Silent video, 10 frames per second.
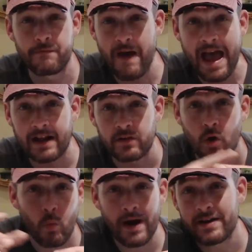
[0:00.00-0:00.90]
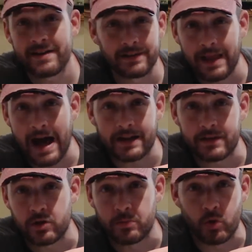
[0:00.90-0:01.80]
fact, why don't you lock
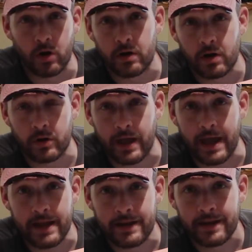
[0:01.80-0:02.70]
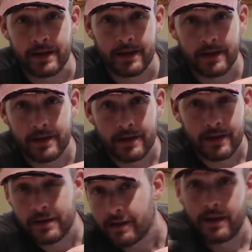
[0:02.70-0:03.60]
the humidor, okay?
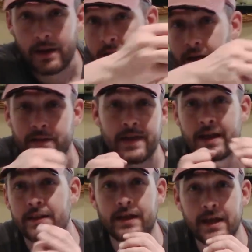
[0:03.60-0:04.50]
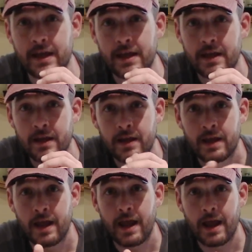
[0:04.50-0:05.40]
Take the key
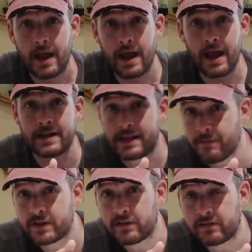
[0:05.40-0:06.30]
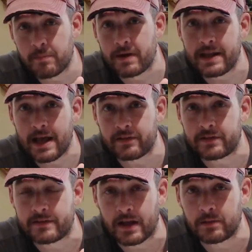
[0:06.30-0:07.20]
and give it to somebody else
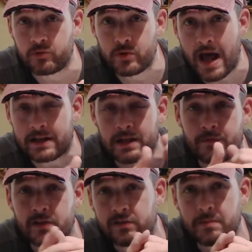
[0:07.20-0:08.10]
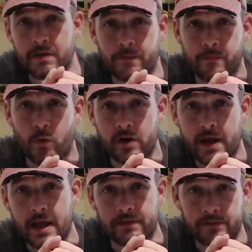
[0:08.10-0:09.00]
and tell them, do not give this to me for 4
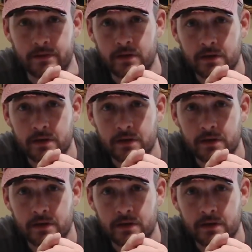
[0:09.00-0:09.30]
days.